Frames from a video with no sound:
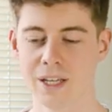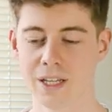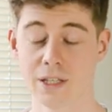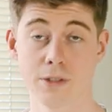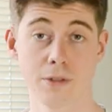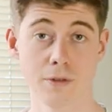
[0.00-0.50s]

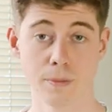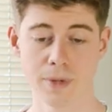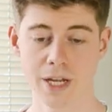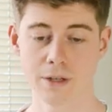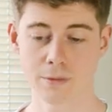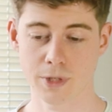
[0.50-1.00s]
into the
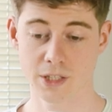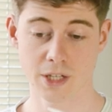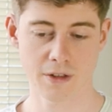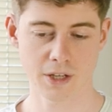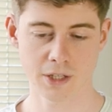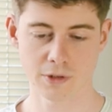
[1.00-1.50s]
blend, which I
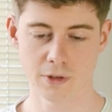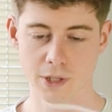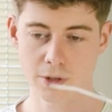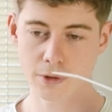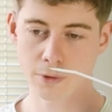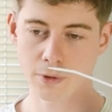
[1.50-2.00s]
think is really
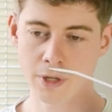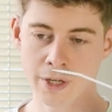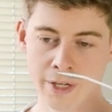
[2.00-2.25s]
cool.